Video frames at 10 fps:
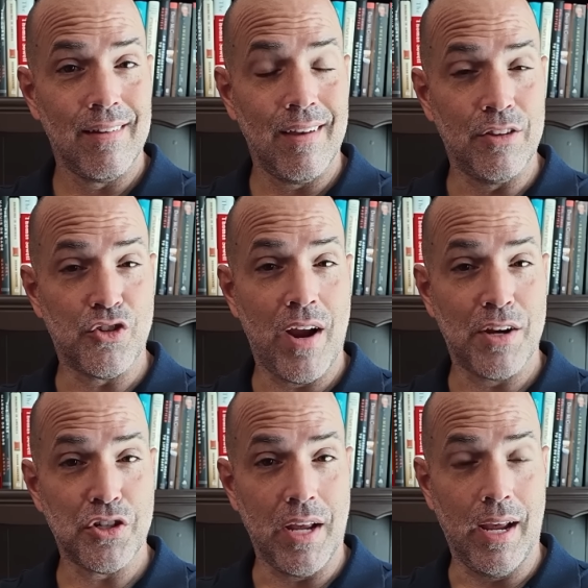in the
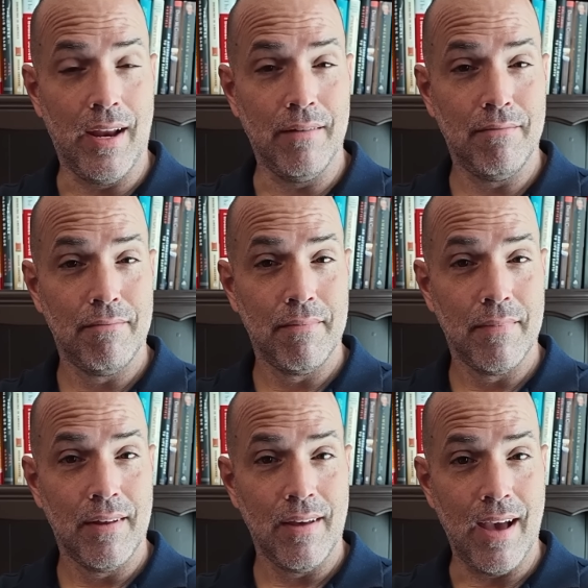trash can
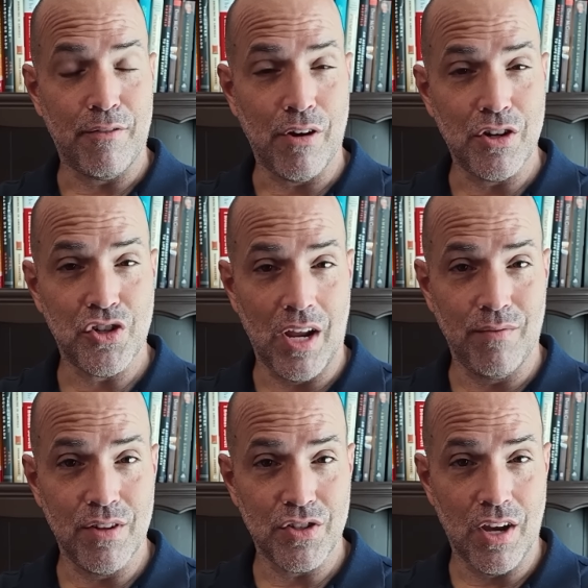after I shave
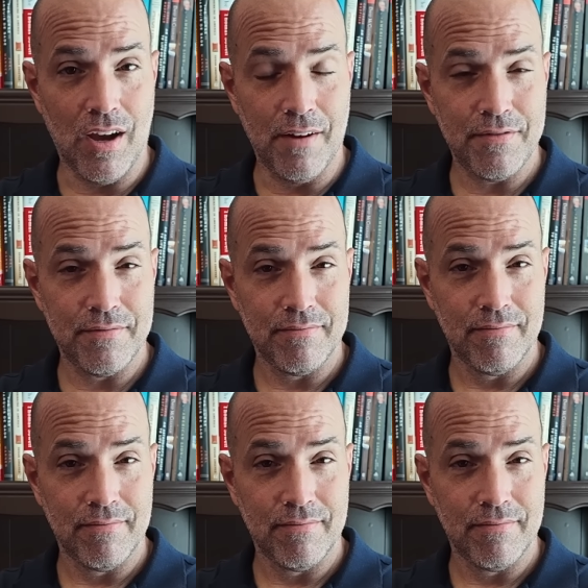this off.